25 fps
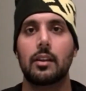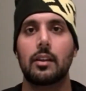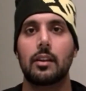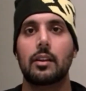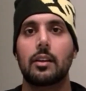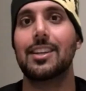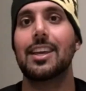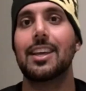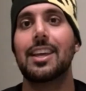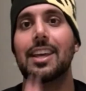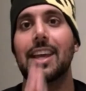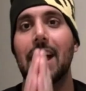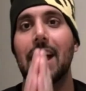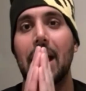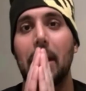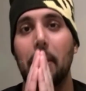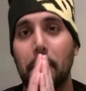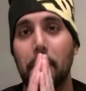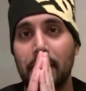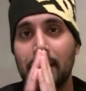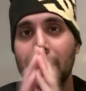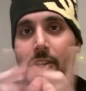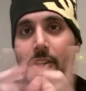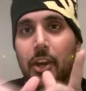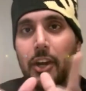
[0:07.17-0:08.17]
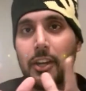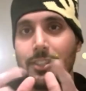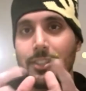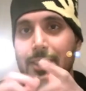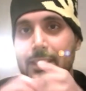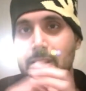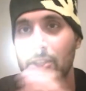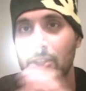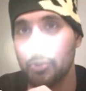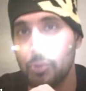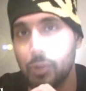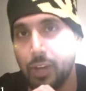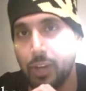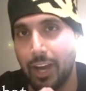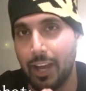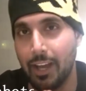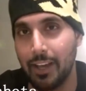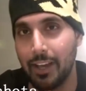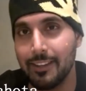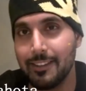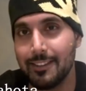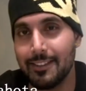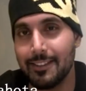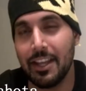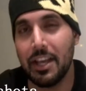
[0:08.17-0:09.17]
Today, I want to talk to you
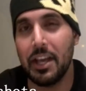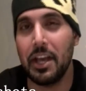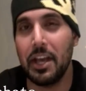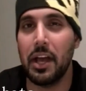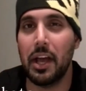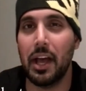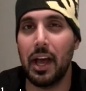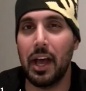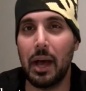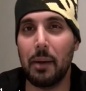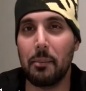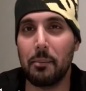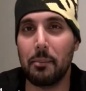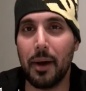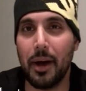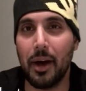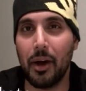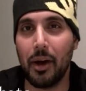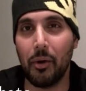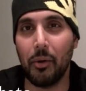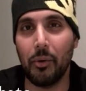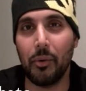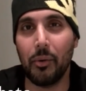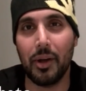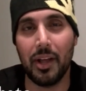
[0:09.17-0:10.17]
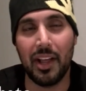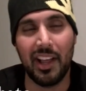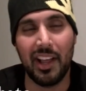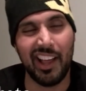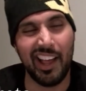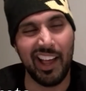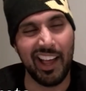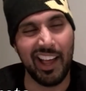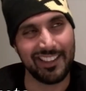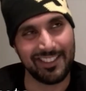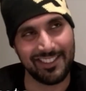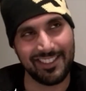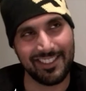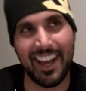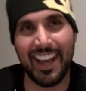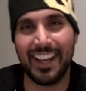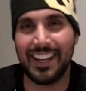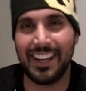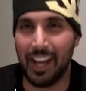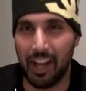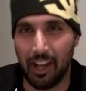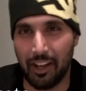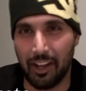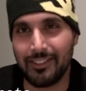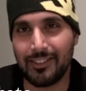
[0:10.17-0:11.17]
guys about a side
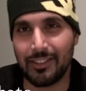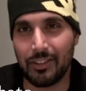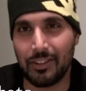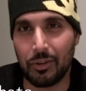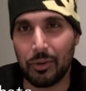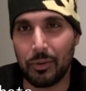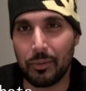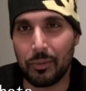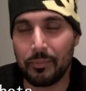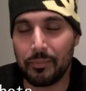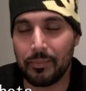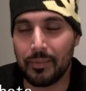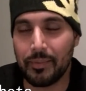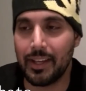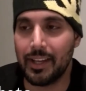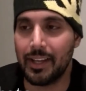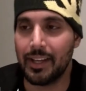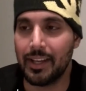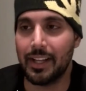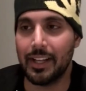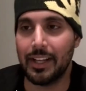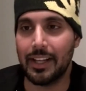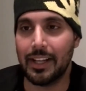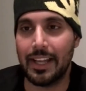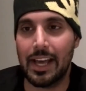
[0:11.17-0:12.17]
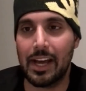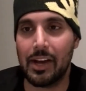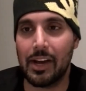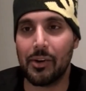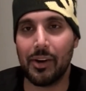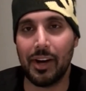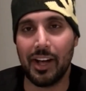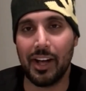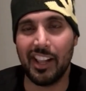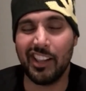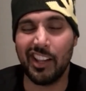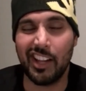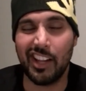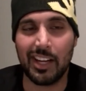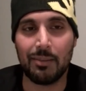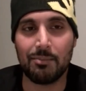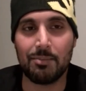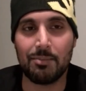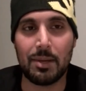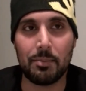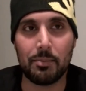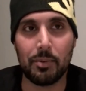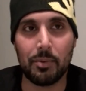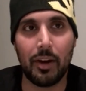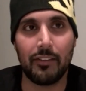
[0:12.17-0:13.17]
hustle. Now, a lot of
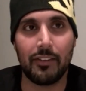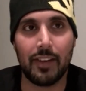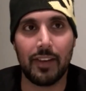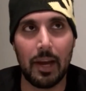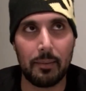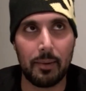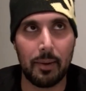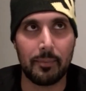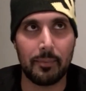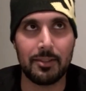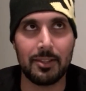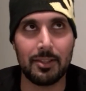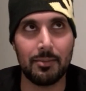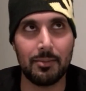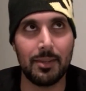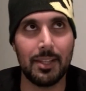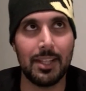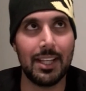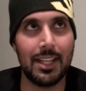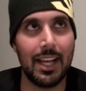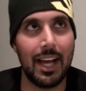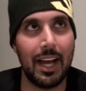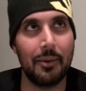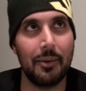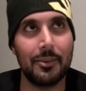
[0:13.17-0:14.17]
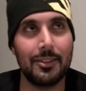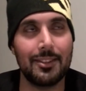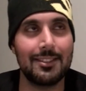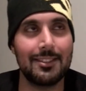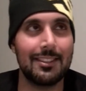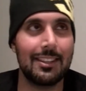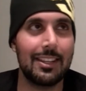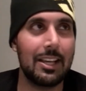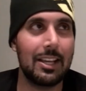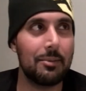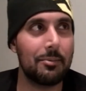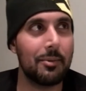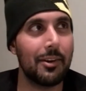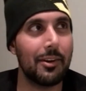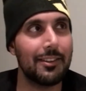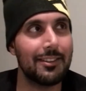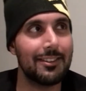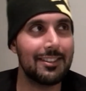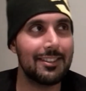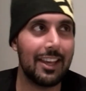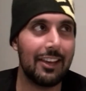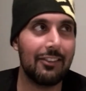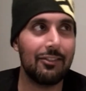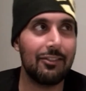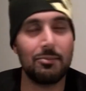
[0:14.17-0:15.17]
people have come up to me, I would say about
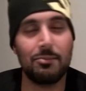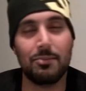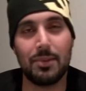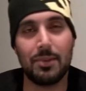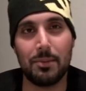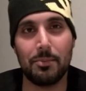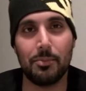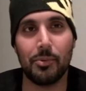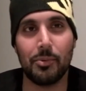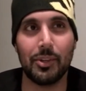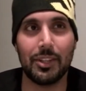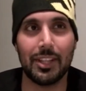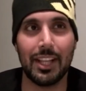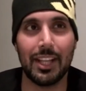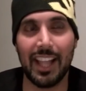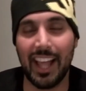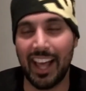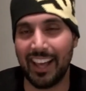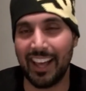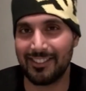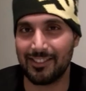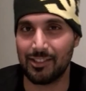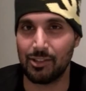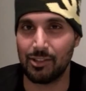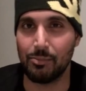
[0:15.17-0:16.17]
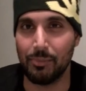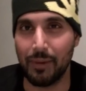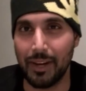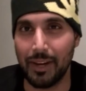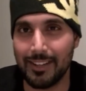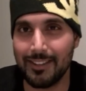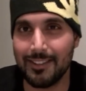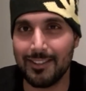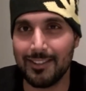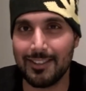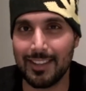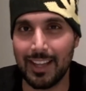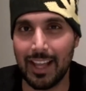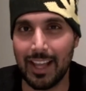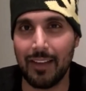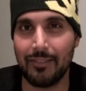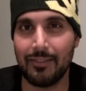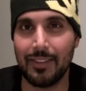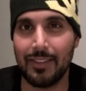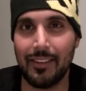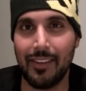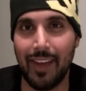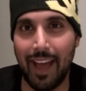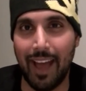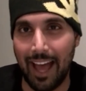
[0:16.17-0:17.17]
7 people in the last 2 months, and
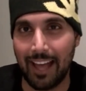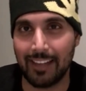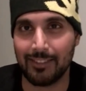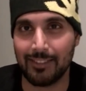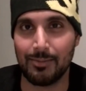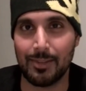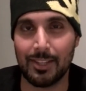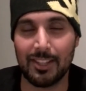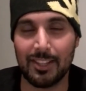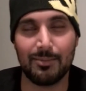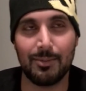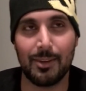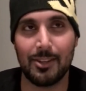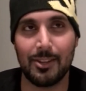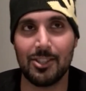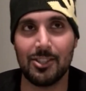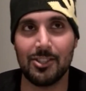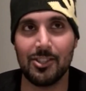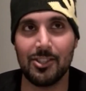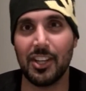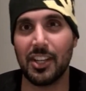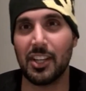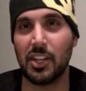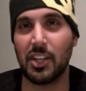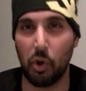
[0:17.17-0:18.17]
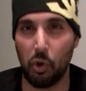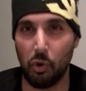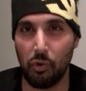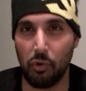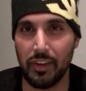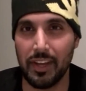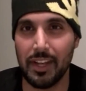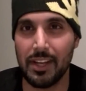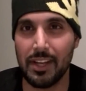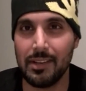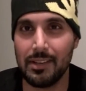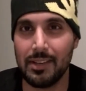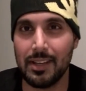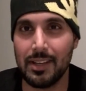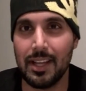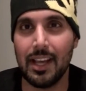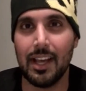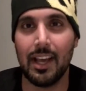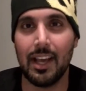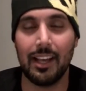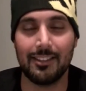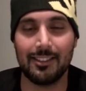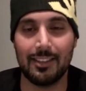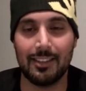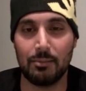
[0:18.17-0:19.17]
they asked me, especially during COVID,
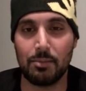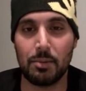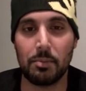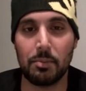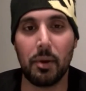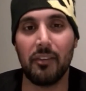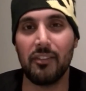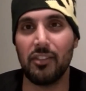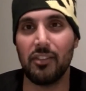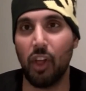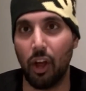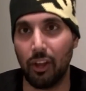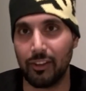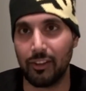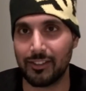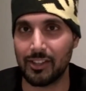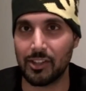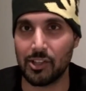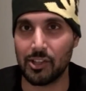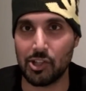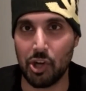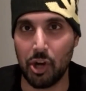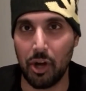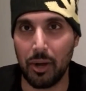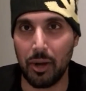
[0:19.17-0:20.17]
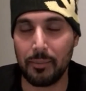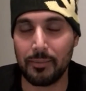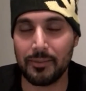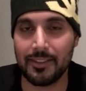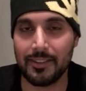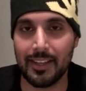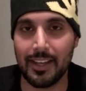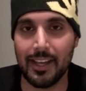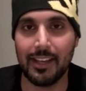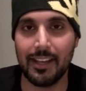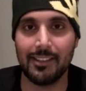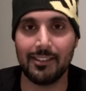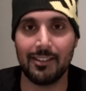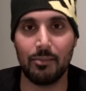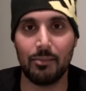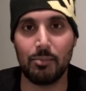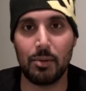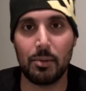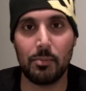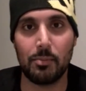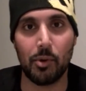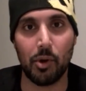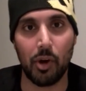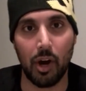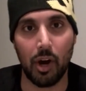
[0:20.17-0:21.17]
some people have lost their jobs, some
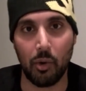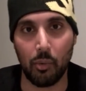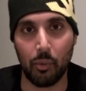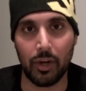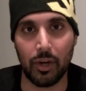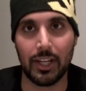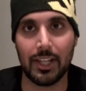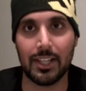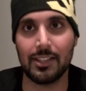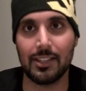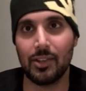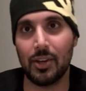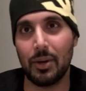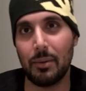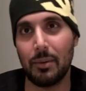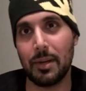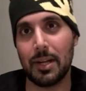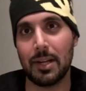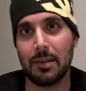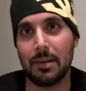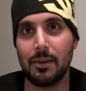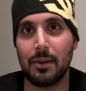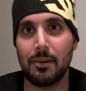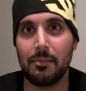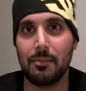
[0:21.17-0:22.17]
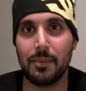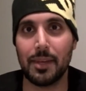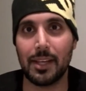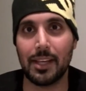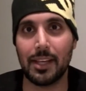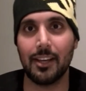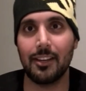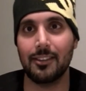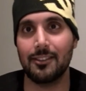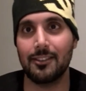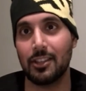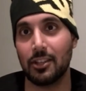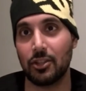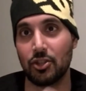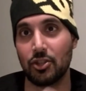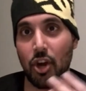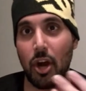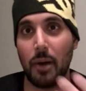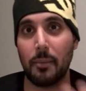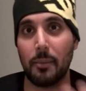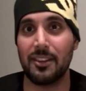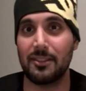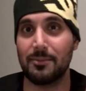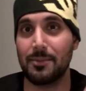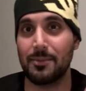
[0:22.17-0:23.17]
people are working to a minimum because their
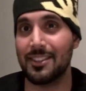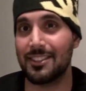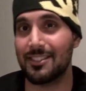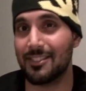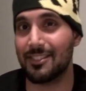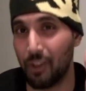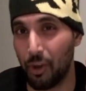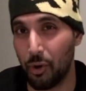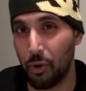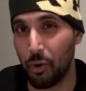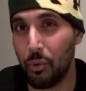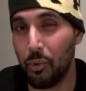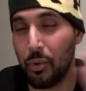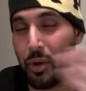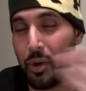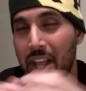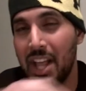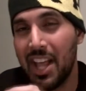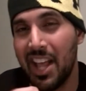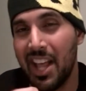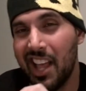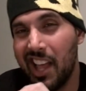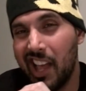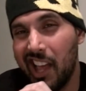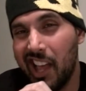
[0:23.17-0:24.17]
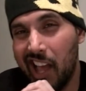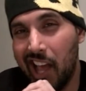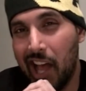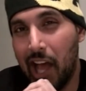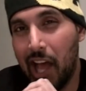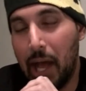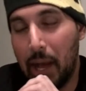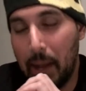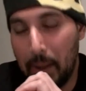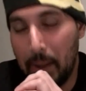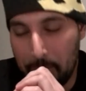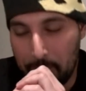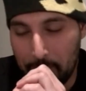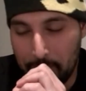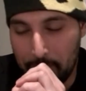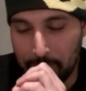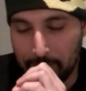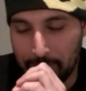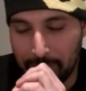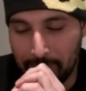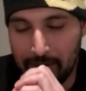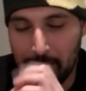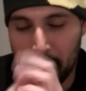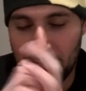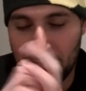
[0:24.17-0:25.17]
job has been slow.
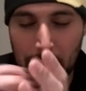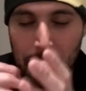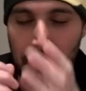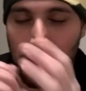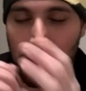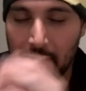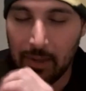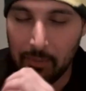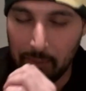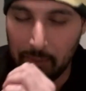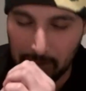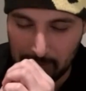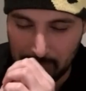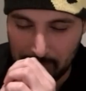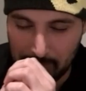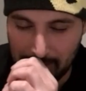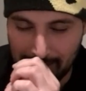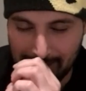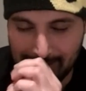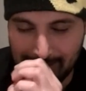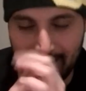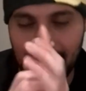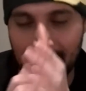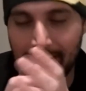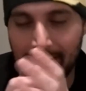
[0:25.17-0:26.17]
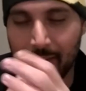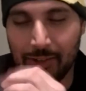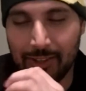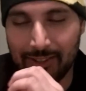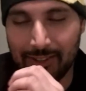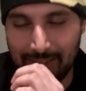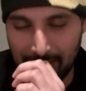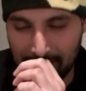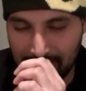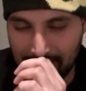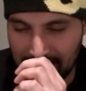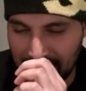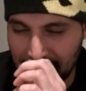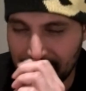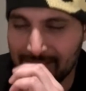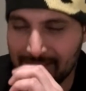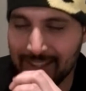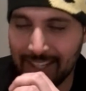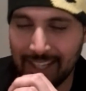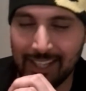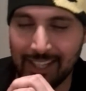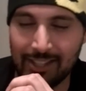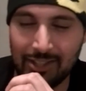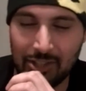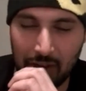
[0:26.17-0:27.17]
People come out to me and say, hey Chris, like, do you have a
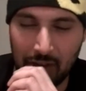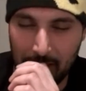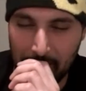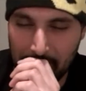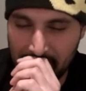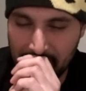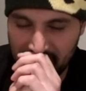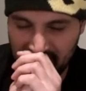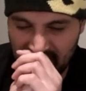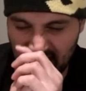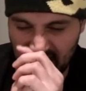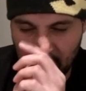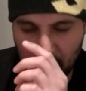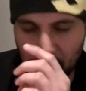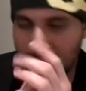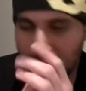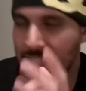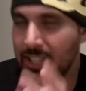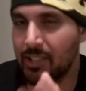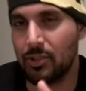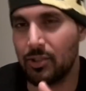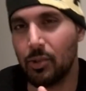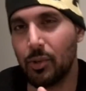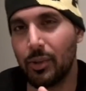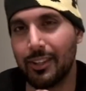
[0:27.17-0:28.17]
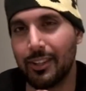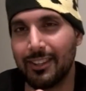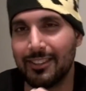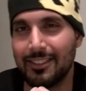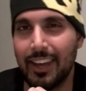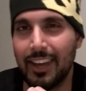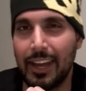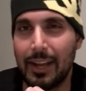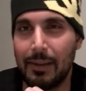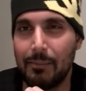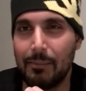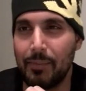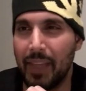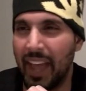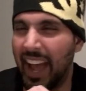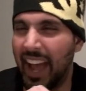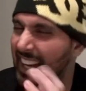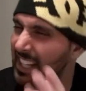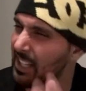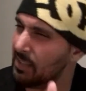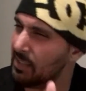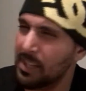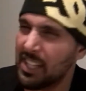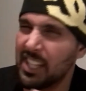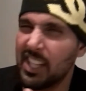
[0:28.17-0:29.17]
second job? Like, what do you do on the side? How
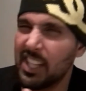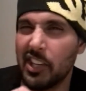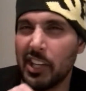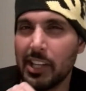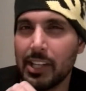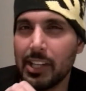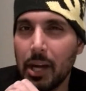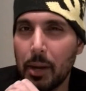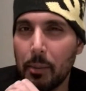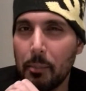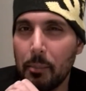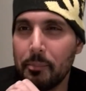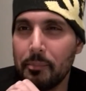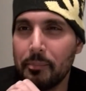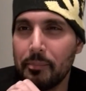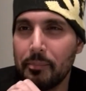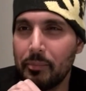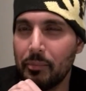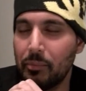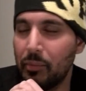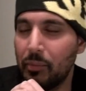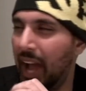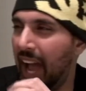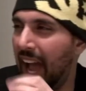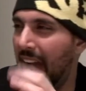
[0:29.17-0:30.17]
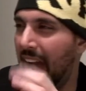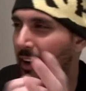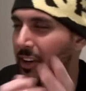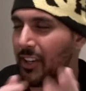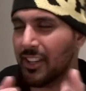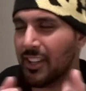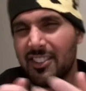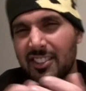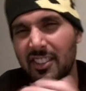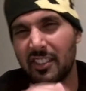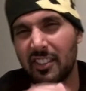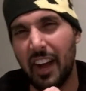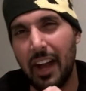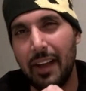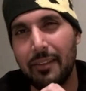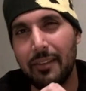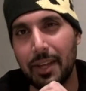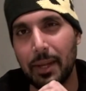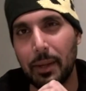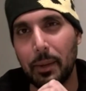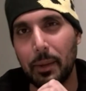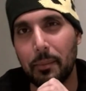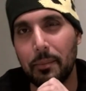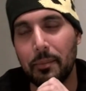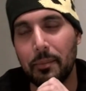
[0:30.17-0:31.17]
do you make your income? How are you
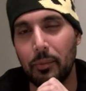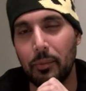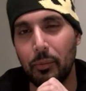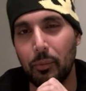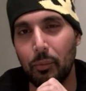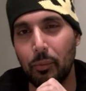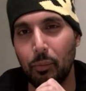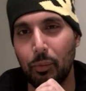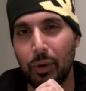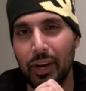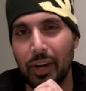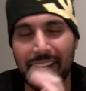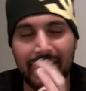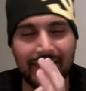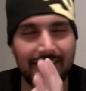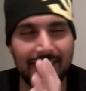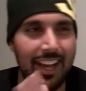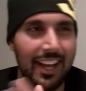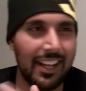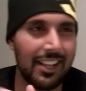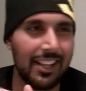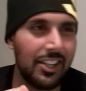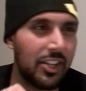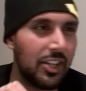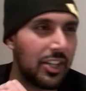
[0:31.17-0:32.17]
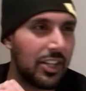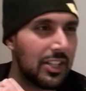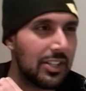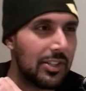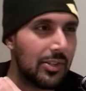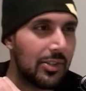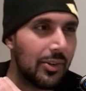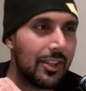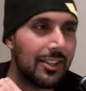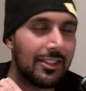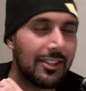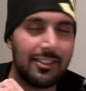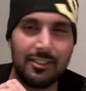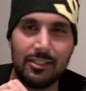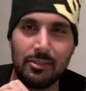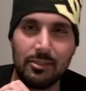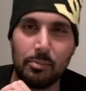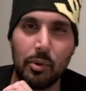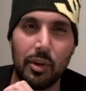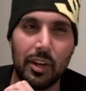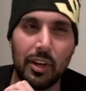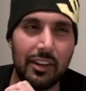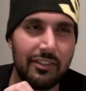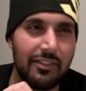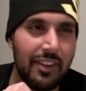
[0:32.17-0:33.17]
surviving? What exactly are you doing to
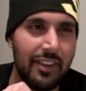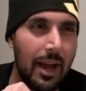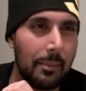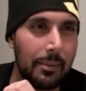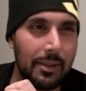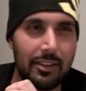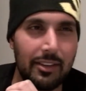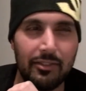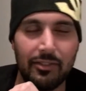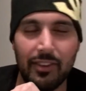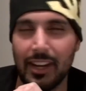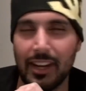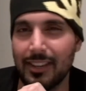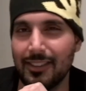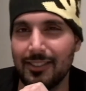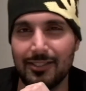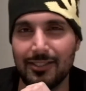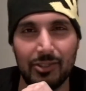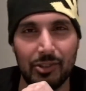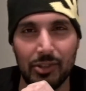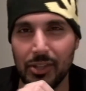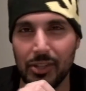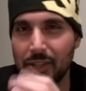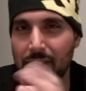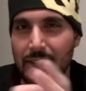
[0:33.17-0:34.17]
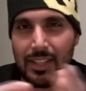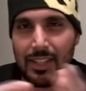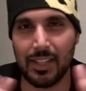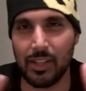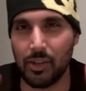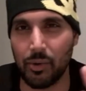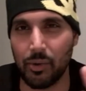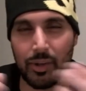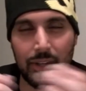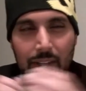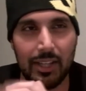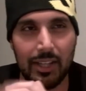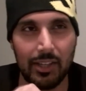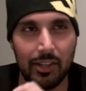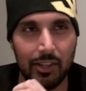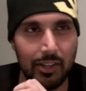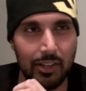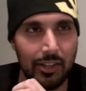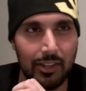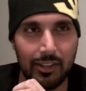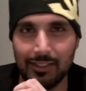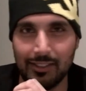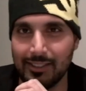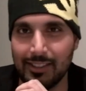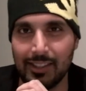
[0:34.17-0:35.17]
support your family, friends, or
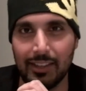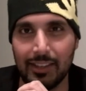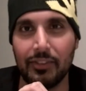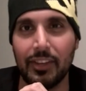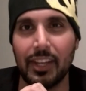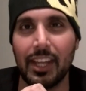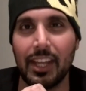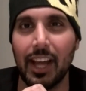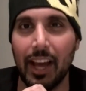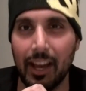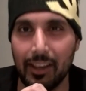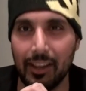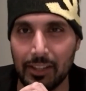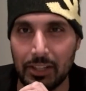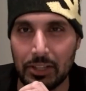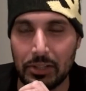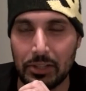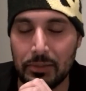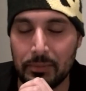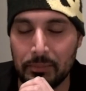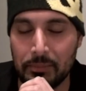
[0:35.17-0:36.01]
your significant other?